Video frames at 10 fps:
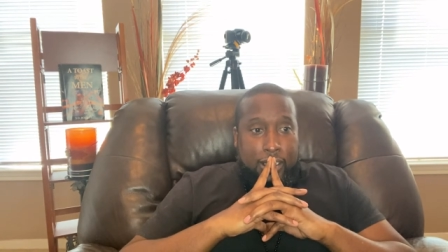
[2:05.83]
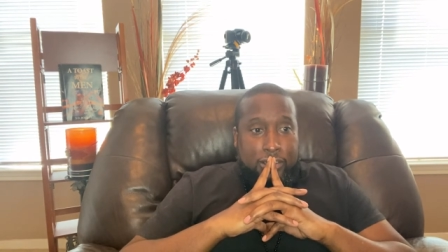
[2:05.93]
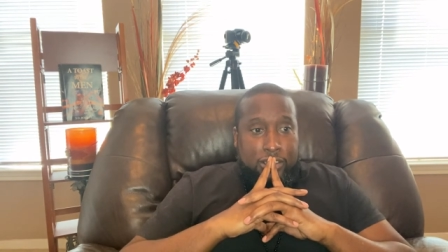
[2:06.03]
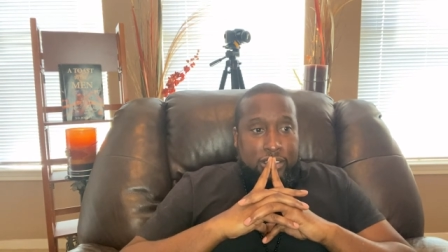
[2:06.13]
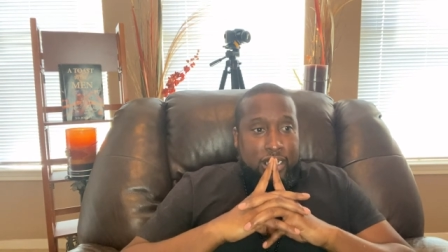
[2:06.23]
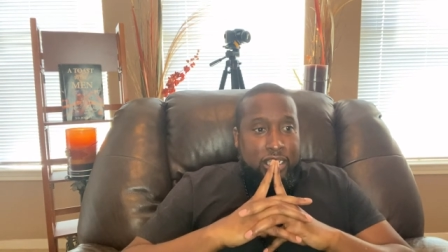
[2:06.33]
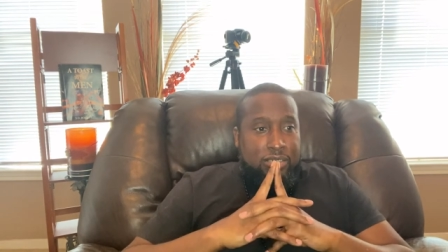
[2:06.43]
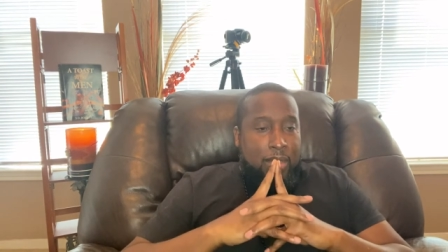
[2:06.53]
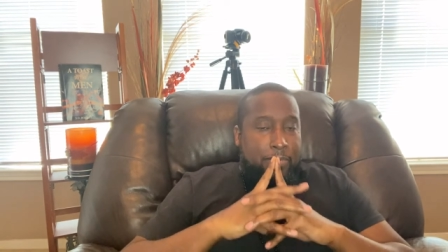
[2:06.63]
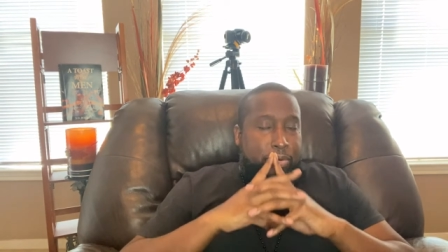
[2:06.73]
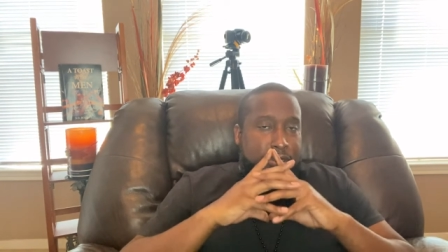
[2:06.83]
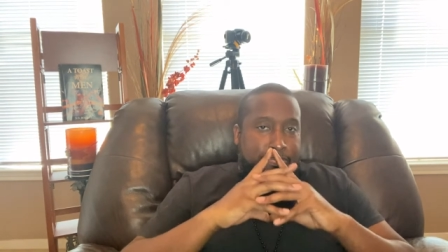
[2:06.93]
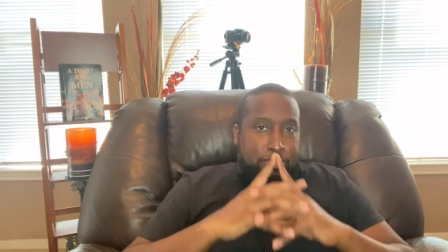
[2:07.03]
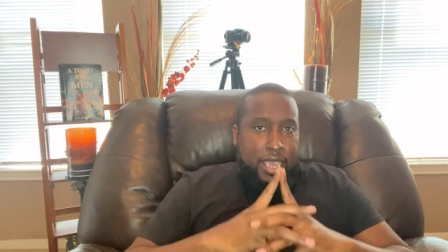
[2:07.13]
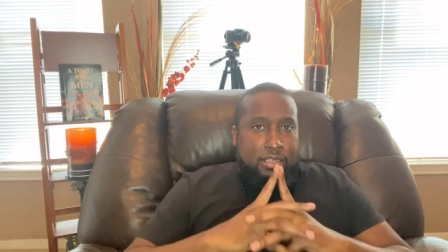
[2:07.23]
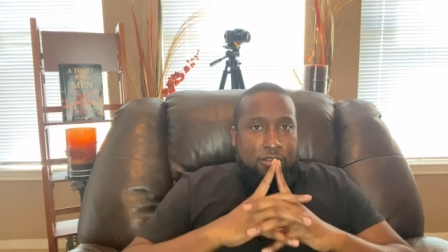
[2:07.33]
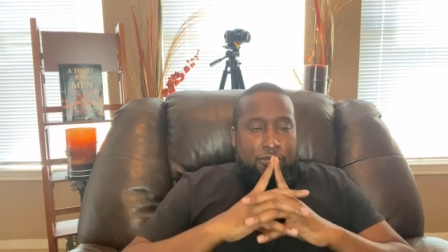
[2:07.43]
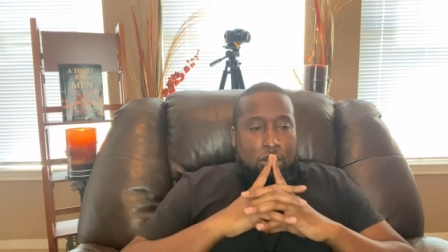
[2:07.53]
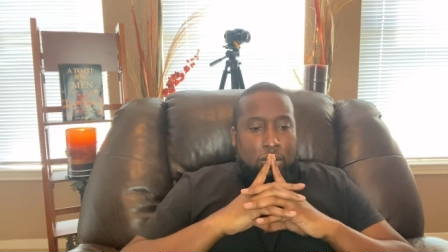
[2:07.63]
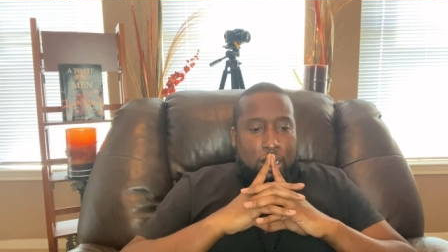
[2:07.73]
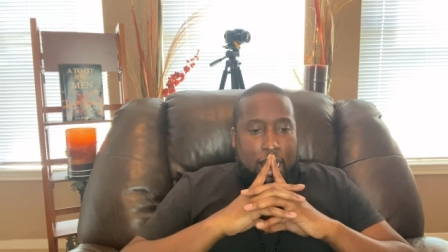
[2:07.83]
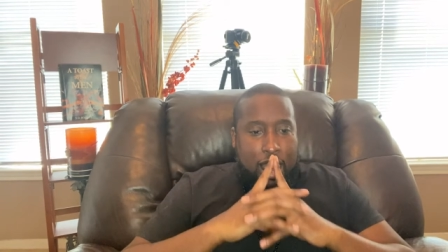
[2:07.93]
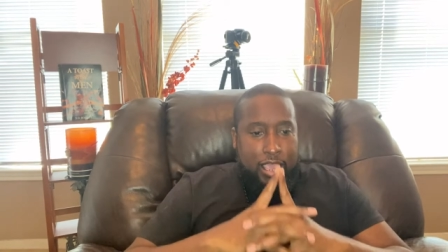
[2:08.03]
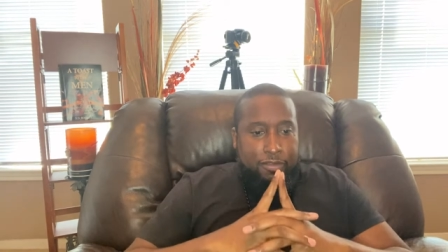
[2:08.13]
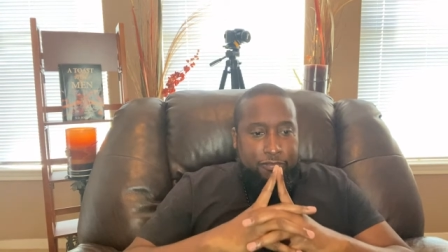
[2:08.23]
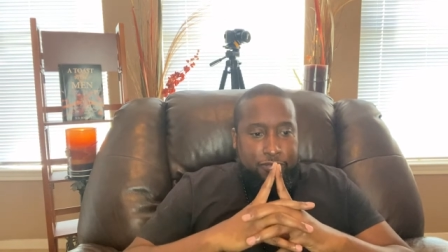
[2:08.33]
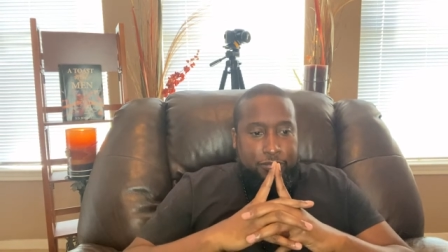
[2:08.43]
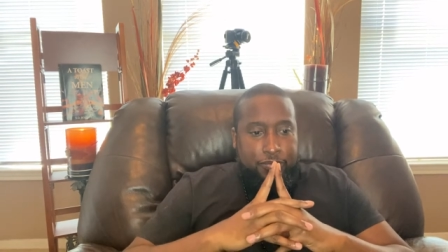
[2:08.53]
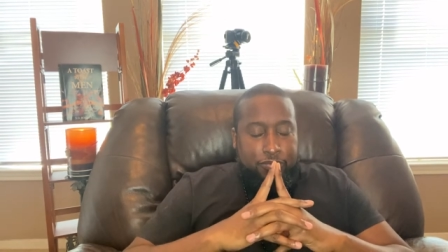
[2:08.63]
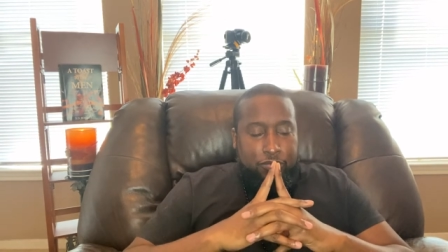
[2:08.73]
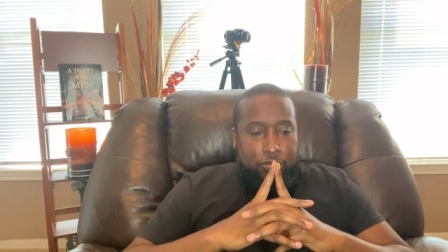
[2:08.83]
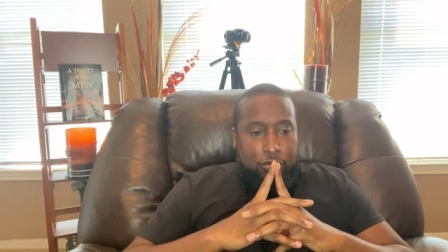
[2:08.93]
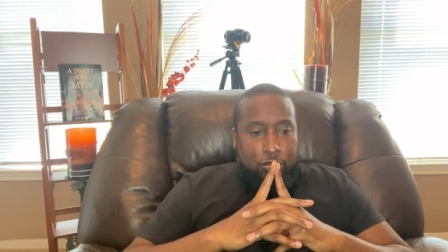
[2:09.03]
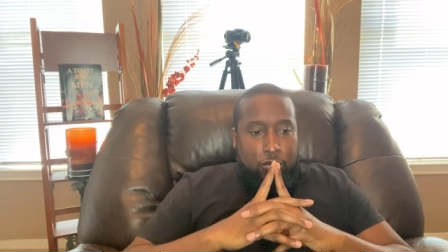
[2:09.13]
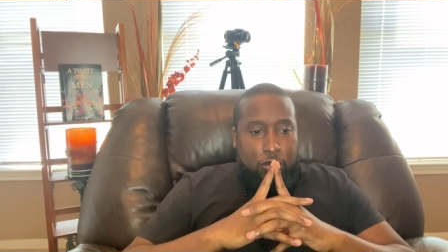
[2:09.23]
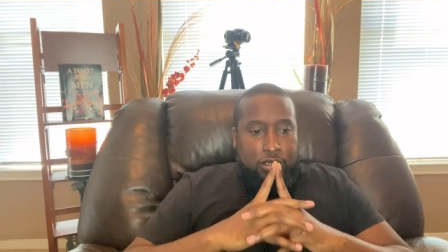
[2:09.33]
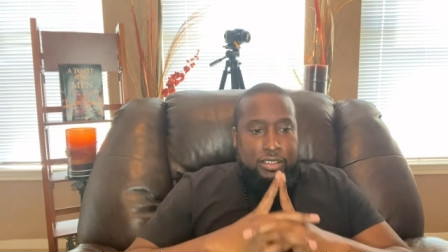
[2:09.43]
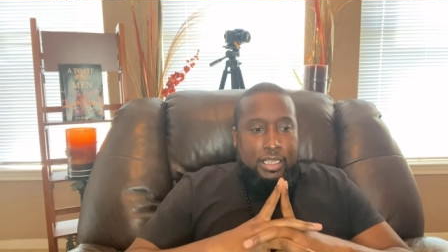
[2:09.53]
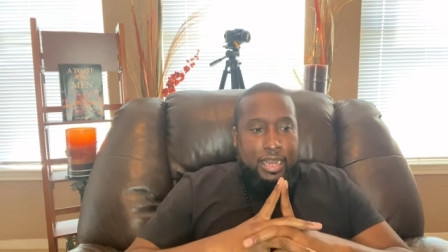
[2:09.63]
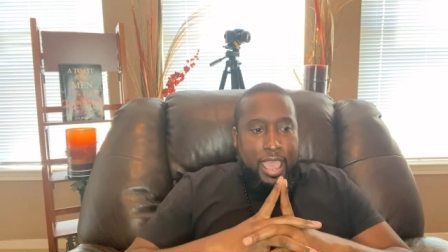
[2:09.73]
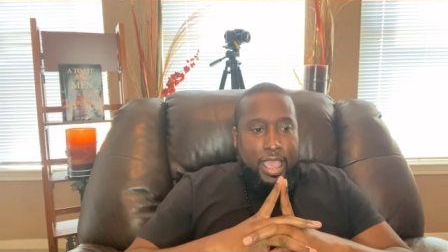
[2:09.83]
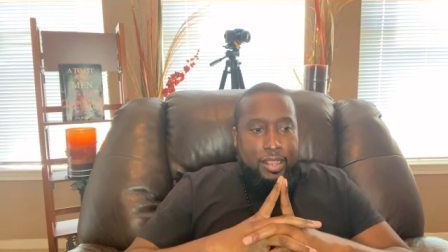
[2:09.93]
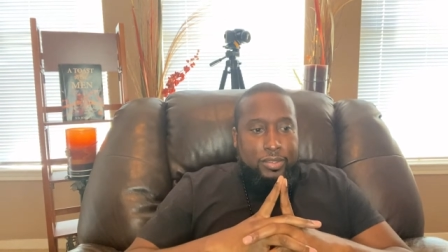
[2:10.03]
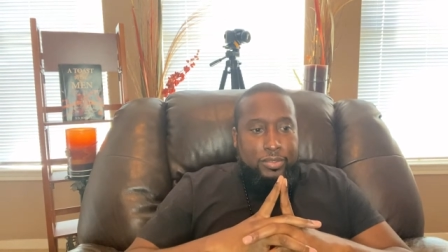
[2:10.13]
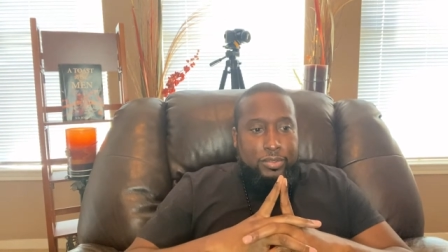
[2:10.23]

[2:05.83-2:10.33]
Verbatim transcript: it just changed my perspective on life, witnessing that.